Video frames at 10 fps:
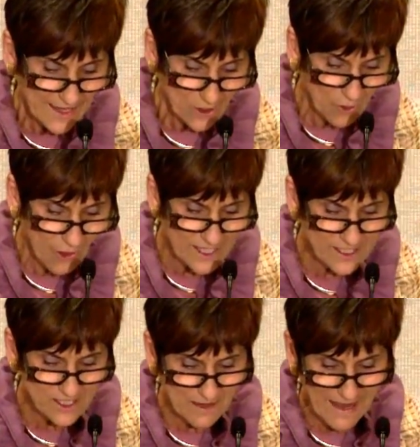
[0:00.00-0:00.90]
And according
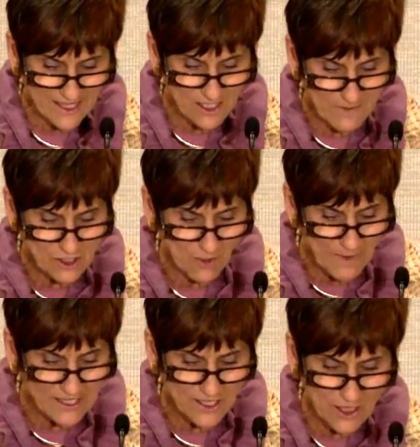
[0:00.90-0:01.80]
to some estimates,
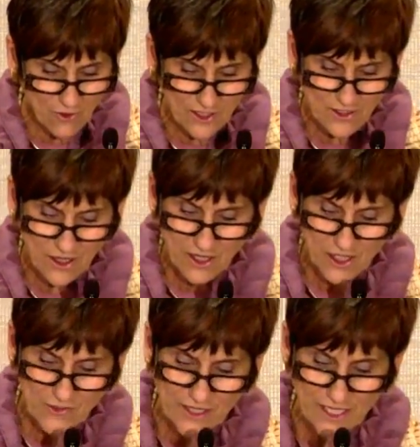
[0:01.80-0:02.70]
obesity cost our
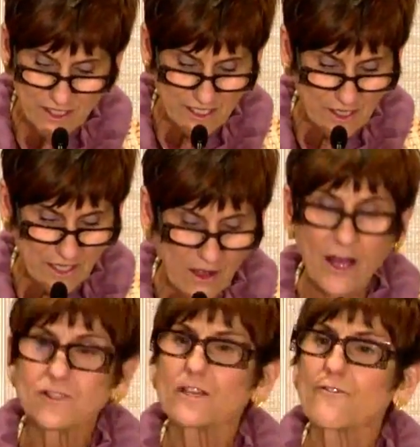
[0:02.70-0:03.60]
country nearly
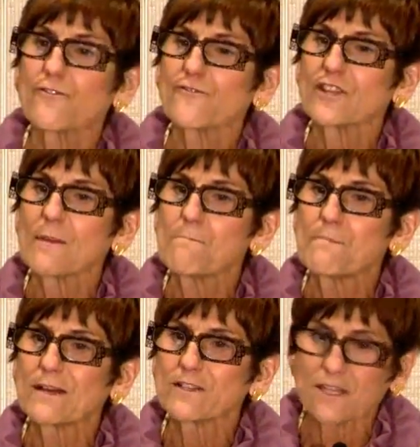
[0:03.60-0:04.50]
$150
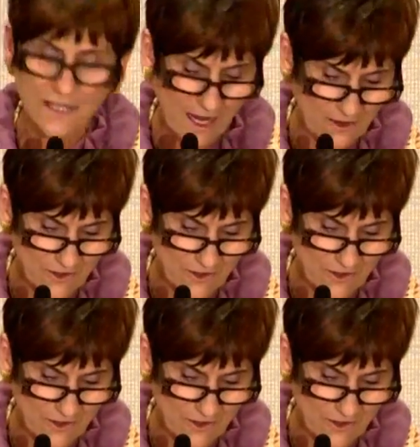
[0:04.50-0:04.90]
billion